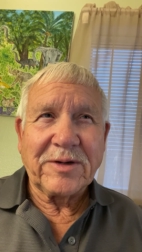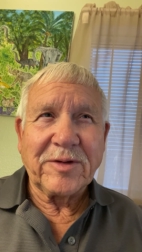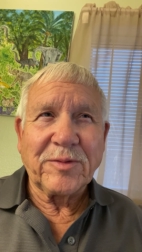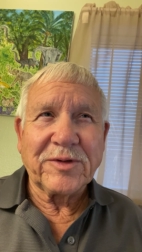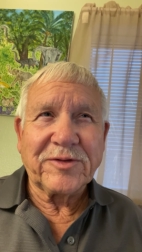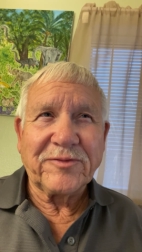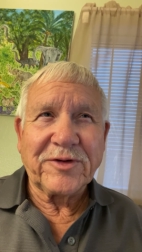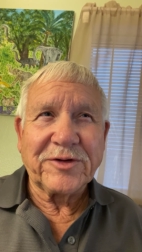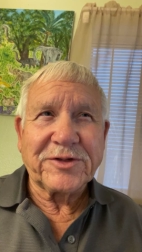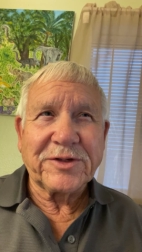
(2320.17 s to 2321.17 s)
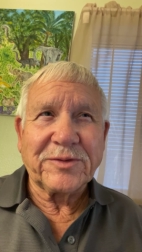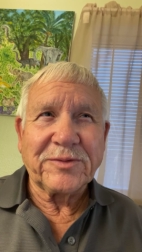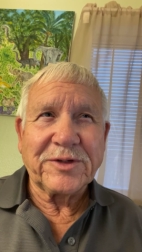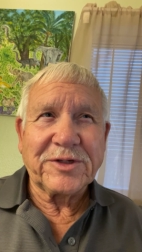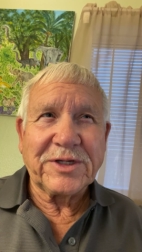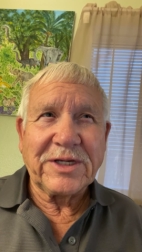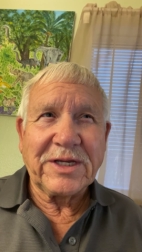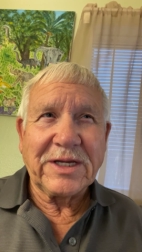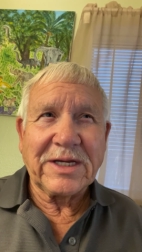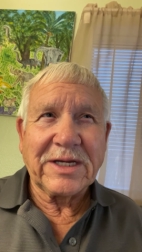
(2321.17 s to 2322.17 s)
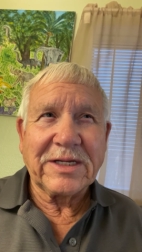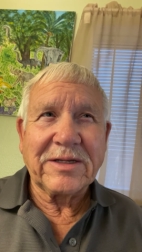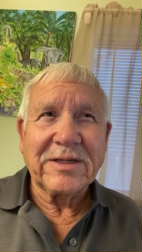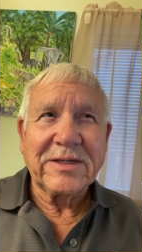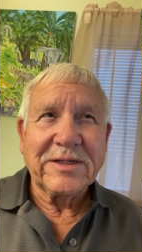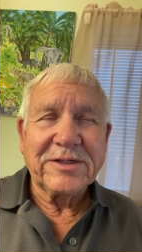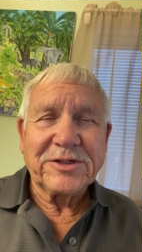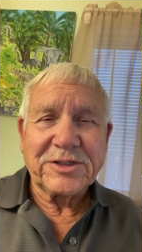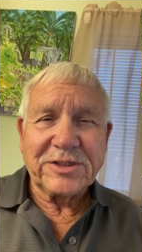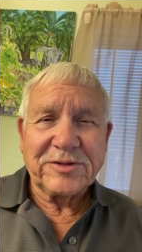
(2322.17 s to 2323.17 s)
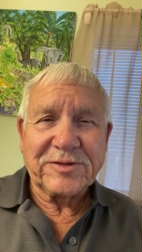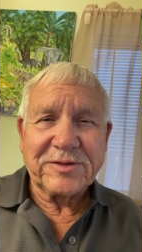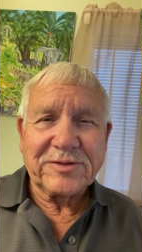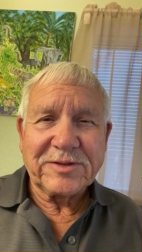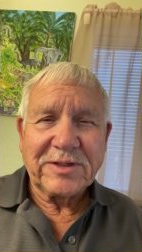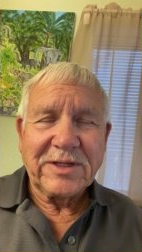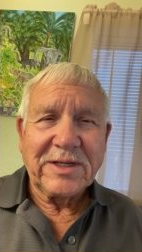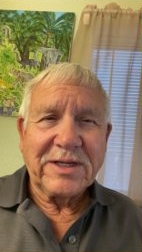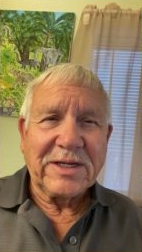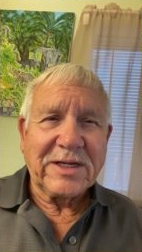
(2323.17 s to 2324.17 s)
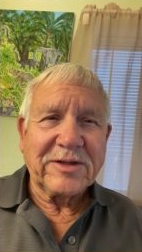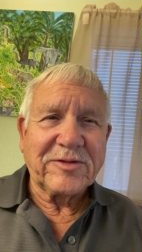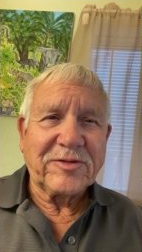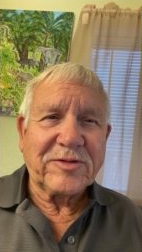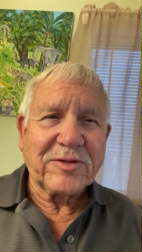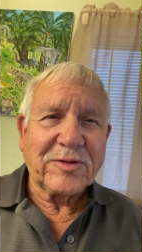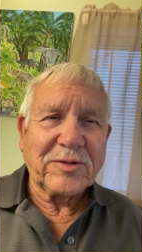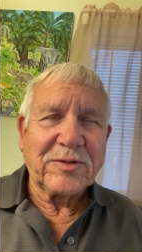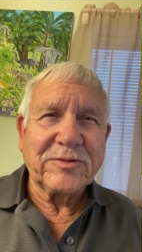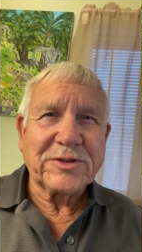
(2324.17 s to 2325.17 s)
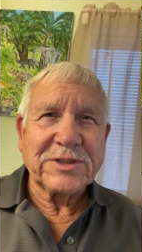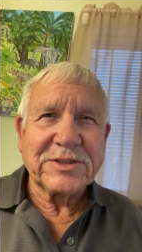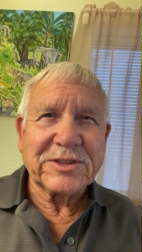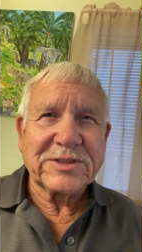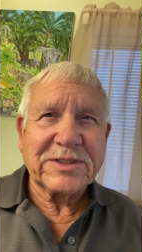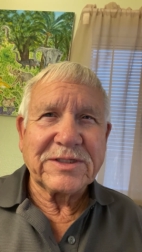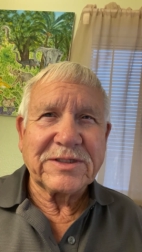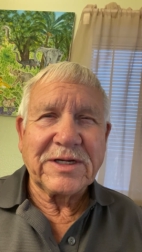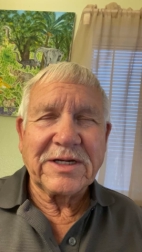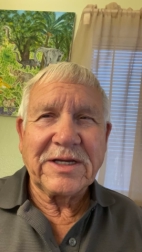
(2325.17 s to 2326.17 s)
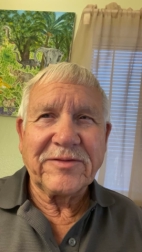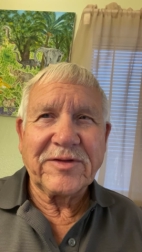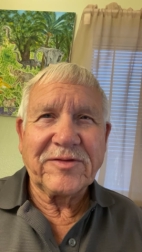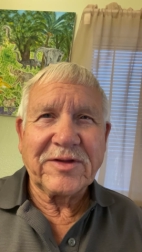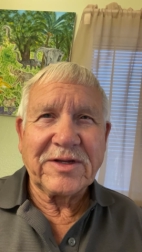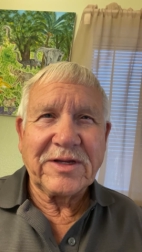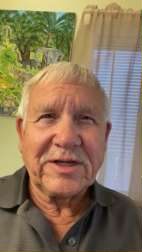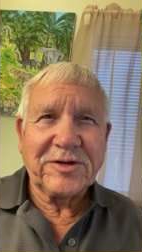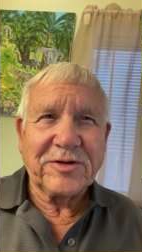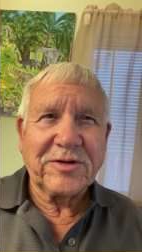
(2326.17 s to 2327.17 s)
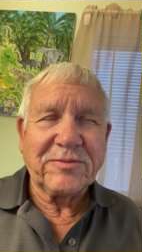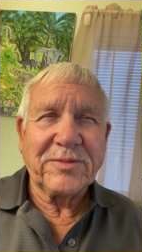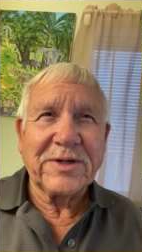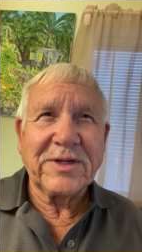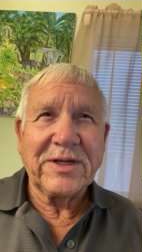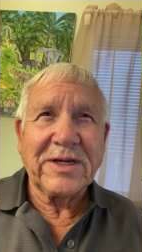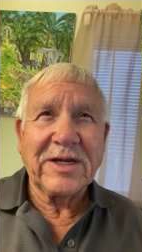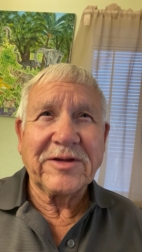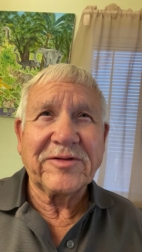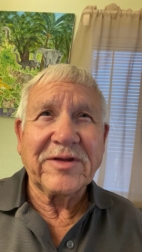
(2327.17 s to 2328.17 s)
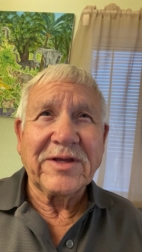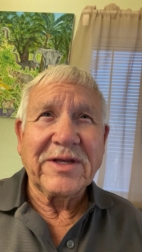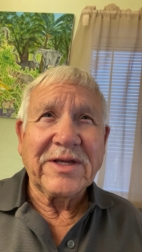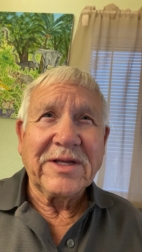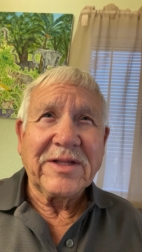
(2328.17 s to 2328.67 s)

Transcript: Mary was a virgin when she had Jesus. And so Jesus does not have the sin nature, but he has